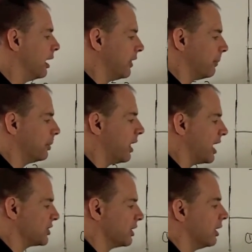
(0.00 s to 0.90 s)
and then
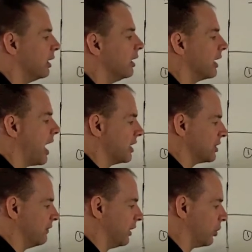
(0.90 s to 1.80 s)
plus
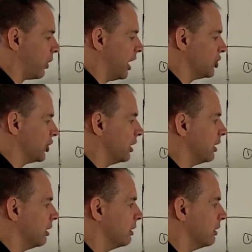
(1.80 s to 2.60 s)
constant of integration.